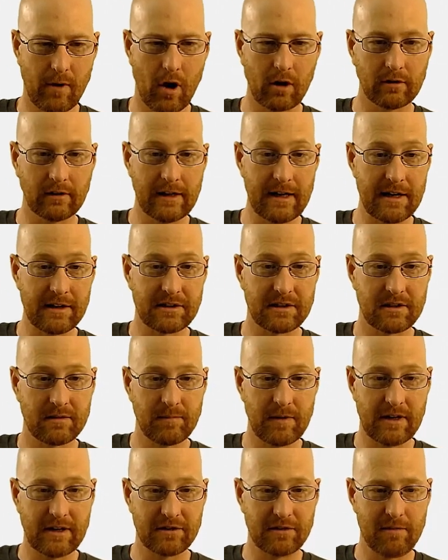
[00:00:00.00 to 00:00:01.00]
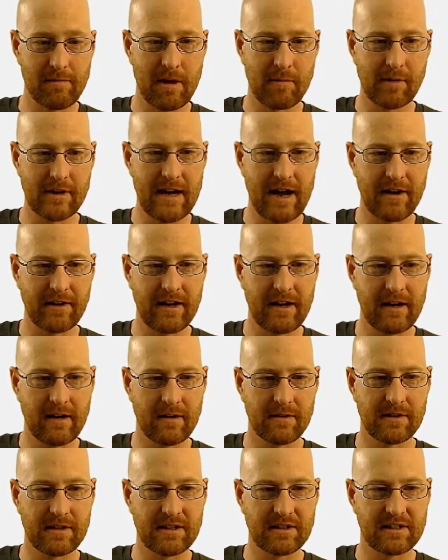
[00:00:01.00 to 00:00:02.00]
our list, because remember down
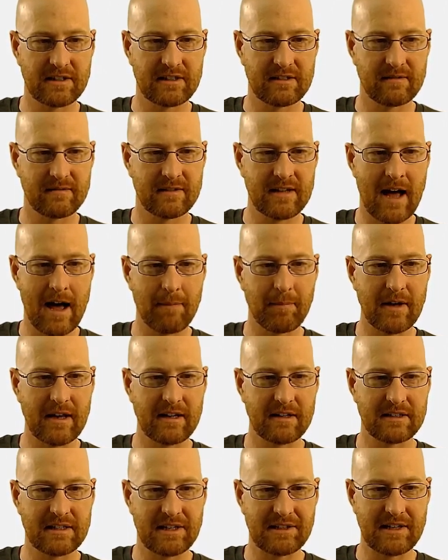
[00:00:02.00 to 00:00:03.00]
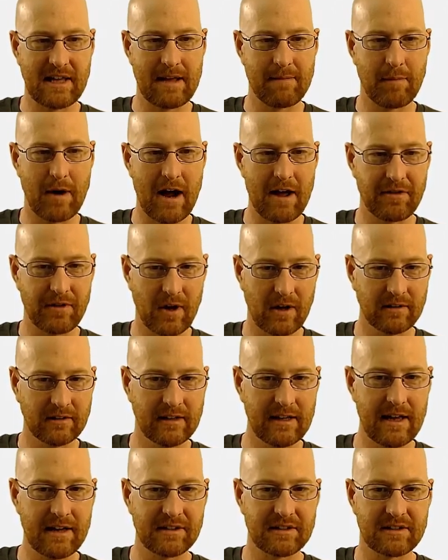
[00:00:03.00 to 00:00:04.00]
here, this toppings is a Python
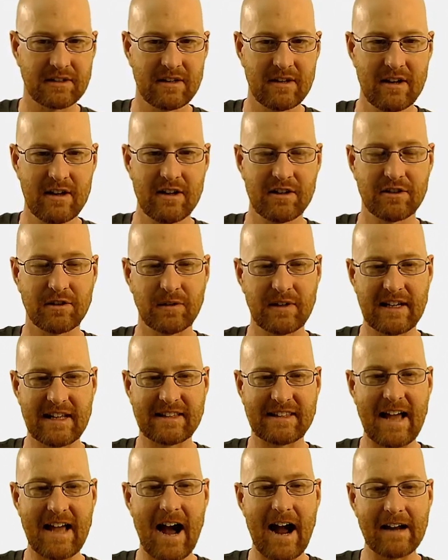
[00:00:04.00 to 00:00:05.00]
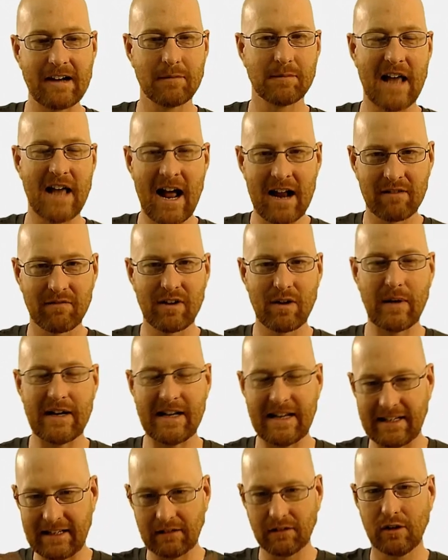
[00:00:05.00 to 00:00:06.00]
list. So to get the items out of it, we
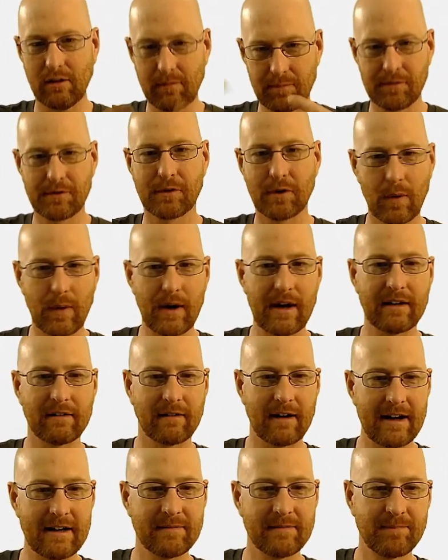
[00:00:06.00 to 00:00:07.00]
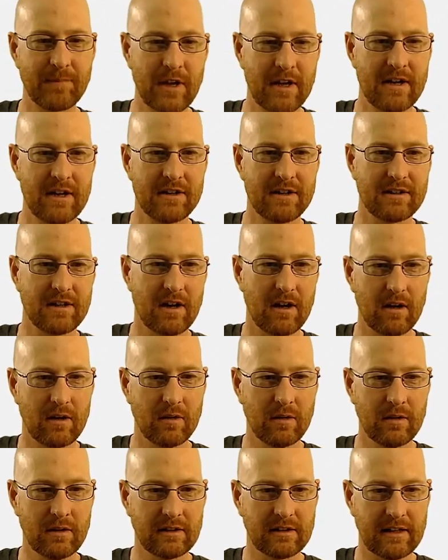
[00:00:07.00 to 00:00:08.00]
need to loop through it, right?
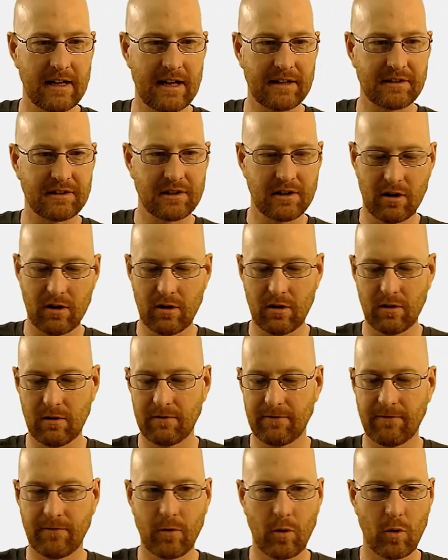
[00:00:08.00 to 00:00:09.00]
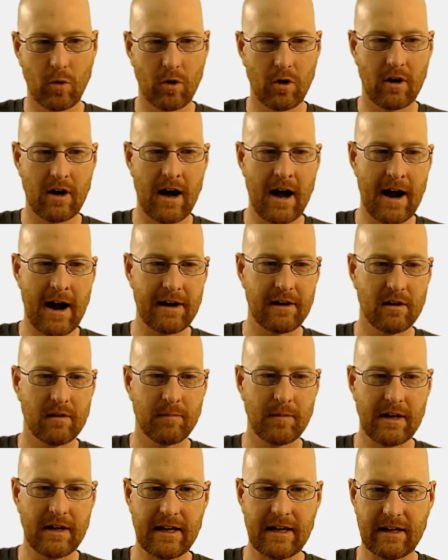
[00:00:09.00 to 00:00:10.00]
So let's go for
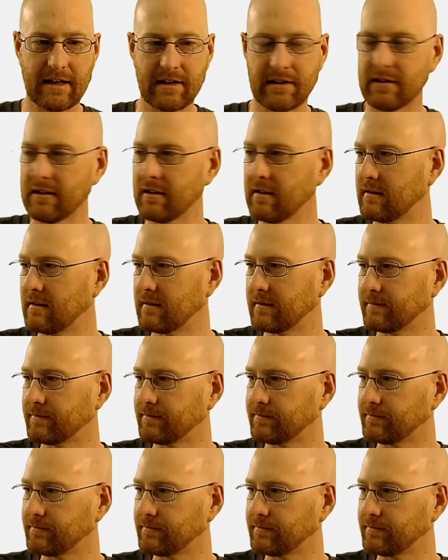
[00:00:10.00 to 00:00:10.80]
item in